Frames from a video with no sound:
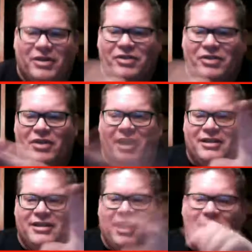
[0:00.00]
Things
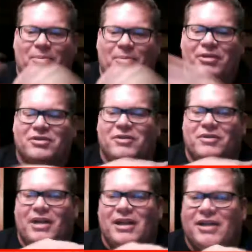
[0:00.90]
came up on the
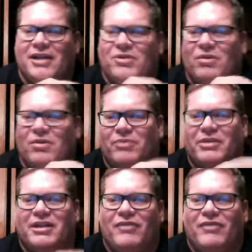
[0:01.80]
screen, that totally reeked of the